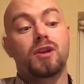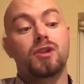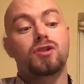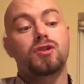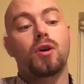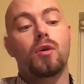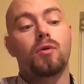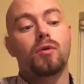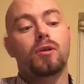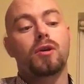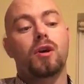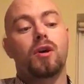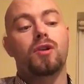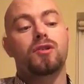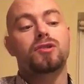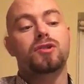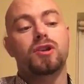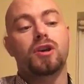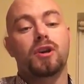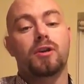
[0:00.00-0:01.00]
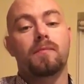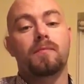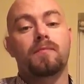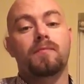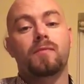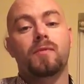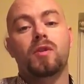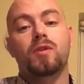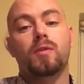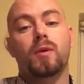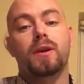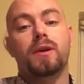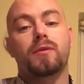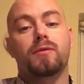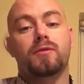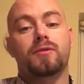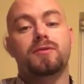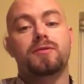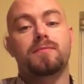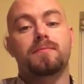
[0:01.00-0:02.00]
Total cost there, 20
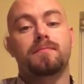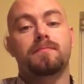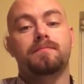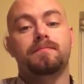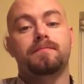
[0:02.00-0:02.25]
euros.